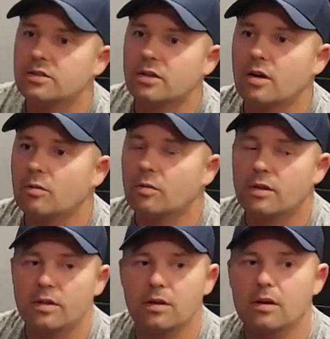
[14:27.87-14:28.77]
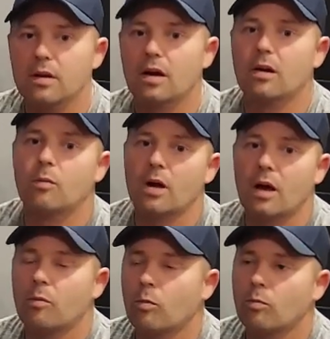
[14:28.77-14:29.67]
you know, with
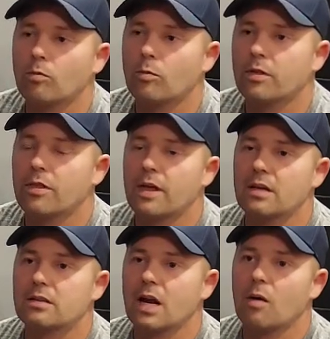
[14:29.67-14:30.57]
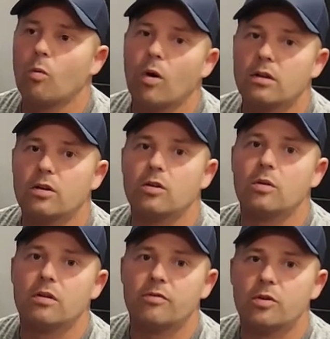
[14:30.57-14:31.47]
the things that I want to do
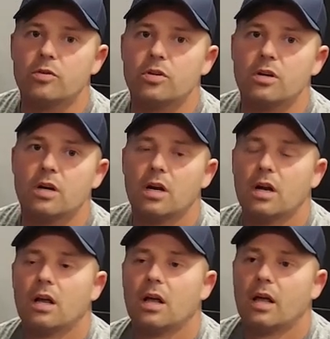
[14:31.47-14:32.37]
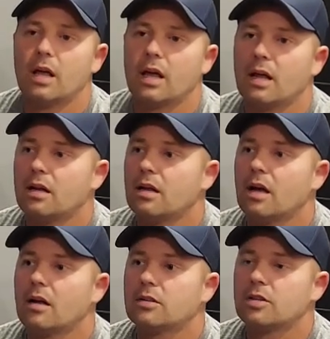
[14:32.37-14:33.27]
in the future. And
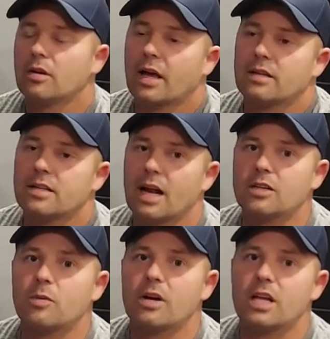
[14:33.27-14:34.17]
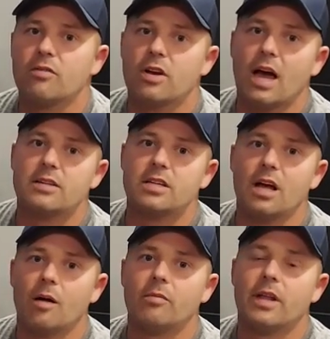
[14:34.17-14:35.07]
so like I said, I just wanted to give you guys an
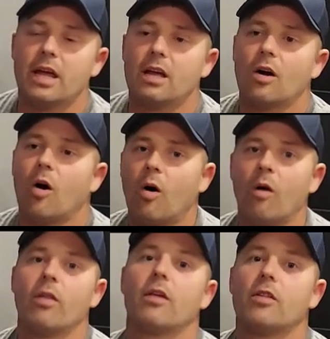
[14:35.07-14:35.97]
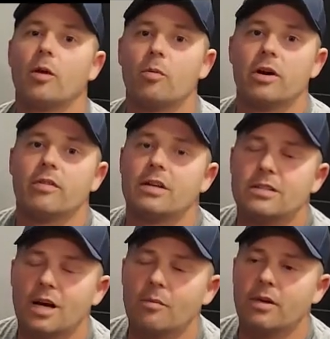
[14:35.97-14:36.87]
update on the previous
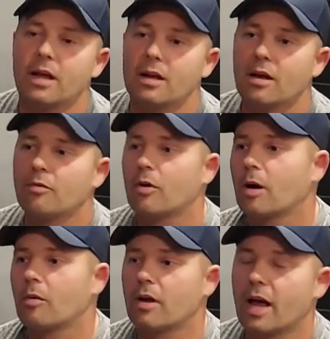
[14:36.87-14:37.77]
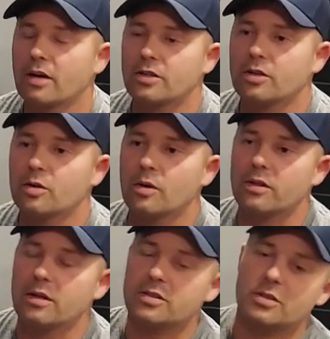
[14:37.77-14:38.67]
update of what I'm going to actually do with
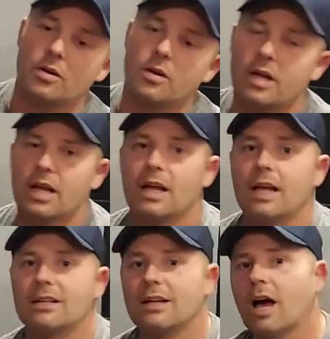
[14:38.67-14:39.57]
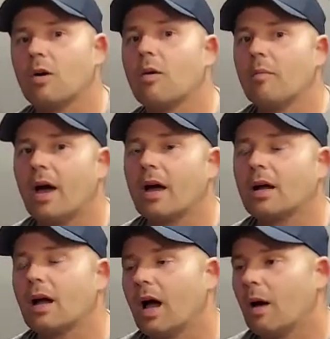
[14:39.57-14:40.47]
this. So it's not going back.
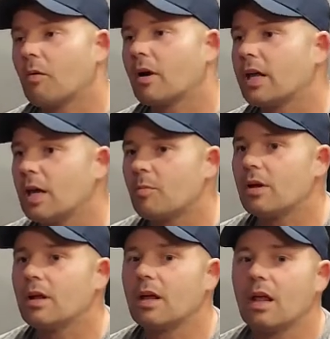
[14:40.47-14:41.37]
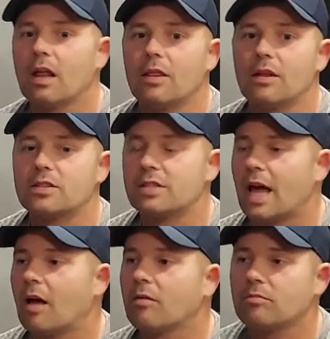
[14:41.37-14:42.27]
I'm going to keep it. The
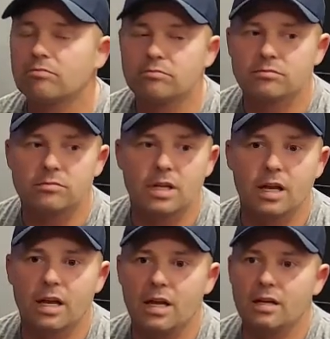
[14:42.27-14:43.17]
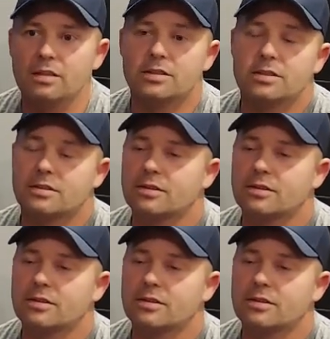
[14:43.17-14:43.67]
sound is